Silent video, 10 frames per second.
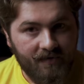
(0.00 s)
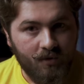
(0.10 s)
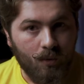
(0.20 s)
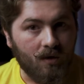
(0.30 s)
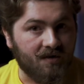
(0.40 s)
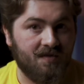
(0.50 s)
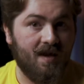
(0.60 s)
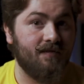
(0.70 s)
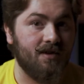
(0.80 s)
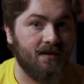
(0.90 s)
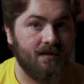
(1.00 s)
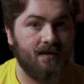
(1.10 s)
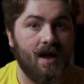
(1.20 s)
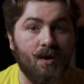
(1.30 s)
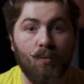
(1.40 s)
If you roll a 7
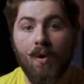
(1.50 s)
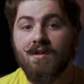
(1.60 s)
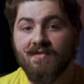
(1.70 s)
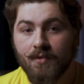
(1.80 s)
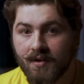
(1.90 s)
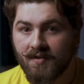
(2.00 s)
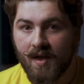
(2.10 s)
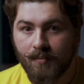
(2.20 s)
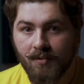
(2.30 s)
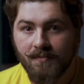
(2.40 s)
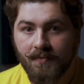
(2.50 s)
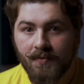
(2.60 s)
and a 1, for example,